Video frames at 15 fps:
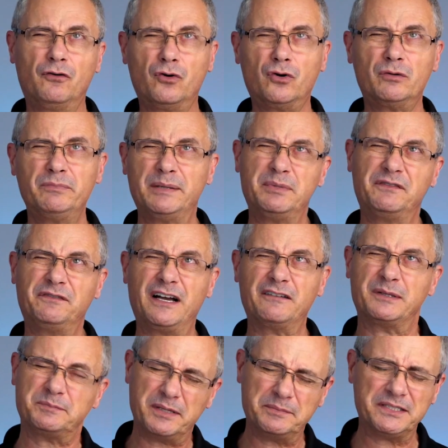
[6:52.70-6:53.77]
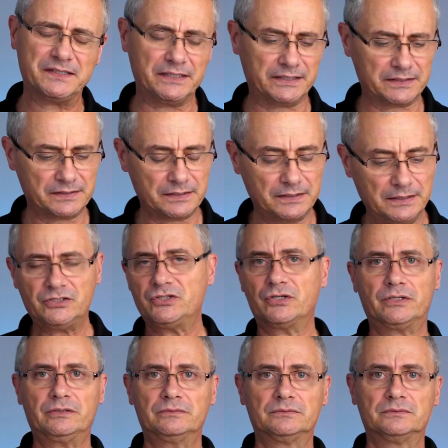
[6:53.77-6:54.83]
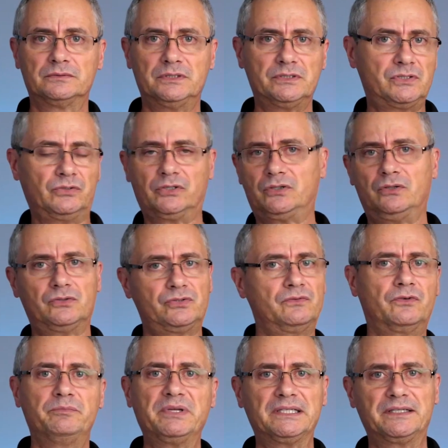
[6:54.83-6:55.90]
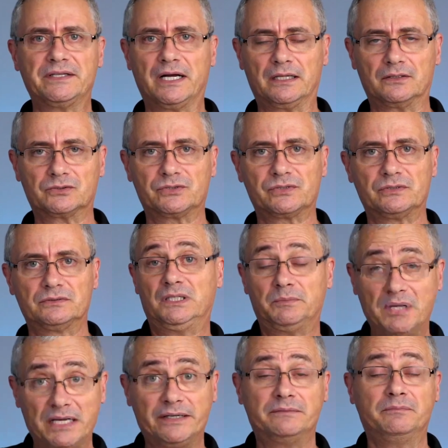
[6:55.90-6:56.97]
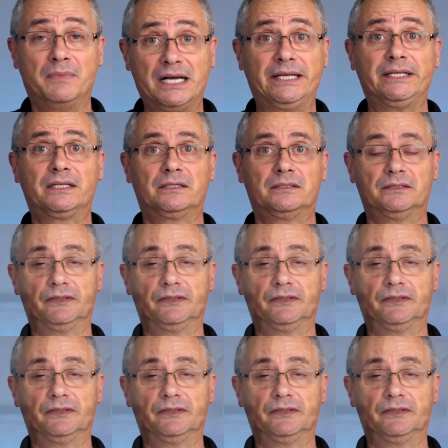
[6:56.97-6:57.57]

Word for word: for maybe five months, maybe six. This year, he's gonna close over a million dollars. My man, Mike,